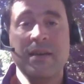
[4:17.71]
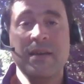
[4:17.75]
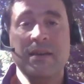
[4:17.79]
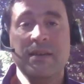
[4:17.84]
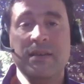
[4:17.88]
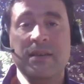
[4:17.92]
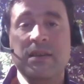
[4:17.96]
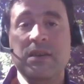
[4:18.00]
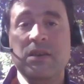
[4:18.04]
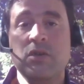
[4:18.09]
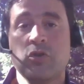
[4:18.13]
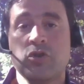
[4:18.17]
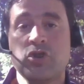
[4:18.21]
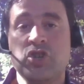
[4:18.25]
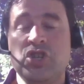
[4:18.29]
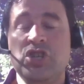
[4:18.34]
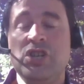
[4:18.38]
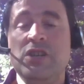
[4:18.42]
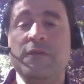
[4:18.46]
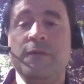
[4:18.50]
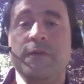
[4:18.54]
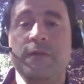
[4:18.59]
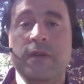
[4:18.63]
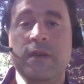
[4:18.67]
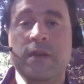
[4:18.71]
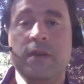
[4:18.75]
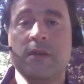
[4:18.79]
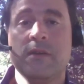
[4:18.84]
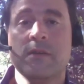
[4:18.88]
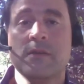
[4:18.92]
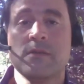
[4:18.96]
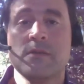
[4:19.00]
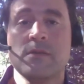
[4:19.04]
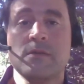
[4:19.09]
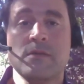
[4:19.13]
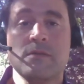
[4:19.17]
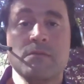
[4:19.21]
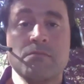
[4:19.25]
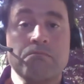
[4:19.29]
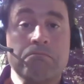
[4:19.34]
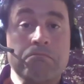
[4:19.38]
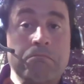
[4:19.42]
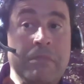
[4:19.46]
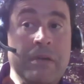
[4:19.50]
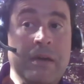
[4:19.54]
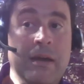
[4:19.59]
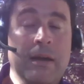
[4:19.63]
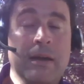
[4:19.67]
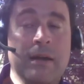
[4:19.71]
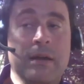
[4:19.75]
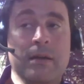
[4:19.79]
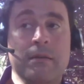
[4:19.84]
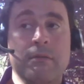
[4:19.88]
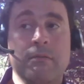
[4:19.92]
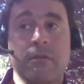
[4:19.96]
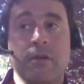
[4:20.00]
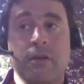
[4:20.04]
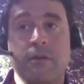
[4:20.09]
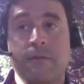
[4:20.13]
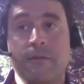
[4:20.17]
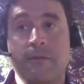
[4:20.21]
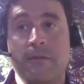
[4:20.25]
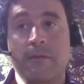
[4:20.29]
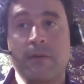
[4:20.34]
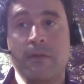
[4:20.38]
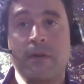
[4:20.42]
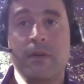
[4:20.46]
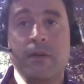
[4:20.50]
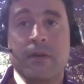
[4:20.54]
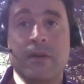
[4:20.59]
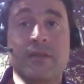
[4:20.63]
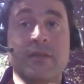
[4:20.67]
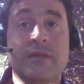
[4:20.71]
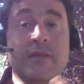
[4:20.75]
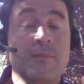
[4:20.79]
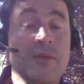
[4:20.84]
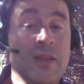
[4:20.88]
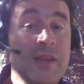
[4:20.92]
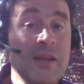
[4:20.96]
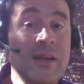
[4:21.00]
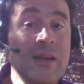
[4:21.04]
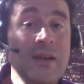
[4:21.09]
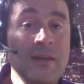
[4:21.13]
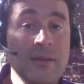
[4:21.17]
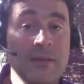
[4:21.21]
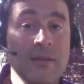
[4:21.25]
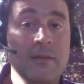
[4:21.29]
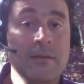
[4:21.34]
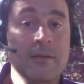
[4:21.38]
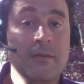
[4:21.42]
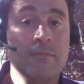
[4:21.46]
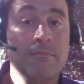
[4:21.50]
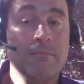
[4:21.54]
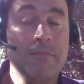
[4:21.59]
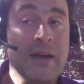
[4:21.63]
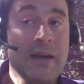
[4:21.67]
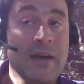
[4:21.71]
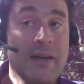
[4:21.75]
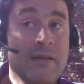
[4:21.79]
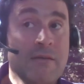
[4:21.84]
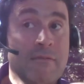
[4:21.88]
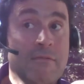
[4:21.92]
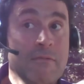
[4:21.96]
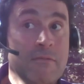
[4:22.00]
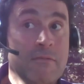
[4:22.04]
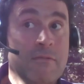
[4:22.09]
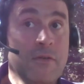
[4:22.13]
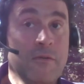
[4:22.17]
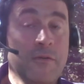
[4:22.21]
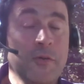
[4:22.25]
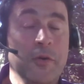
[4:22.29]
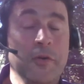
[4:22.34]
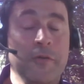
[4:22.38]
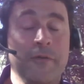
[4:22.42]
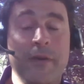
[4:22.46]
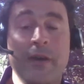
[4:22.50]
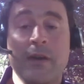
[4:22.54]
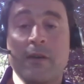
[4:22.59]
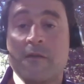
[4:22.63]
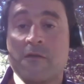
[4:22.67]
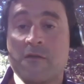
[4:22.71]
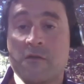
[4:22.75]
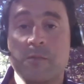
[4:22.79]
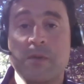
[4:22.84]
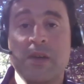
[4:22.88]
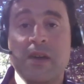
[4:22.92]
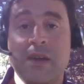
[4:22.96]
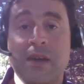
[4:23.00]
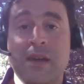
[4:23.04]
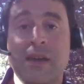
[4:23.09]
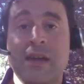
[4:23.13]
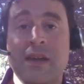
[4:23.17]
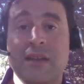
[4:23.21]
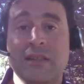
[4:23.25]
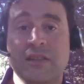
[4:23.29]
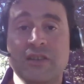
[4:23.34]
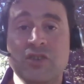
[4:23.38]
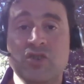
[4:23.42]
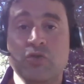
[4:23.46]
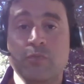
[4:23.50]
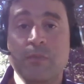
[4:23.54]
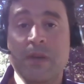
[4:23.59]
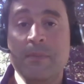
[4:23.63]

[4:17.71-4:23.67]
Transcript: he or she feels kind of intimidated by the very fact of speaking English.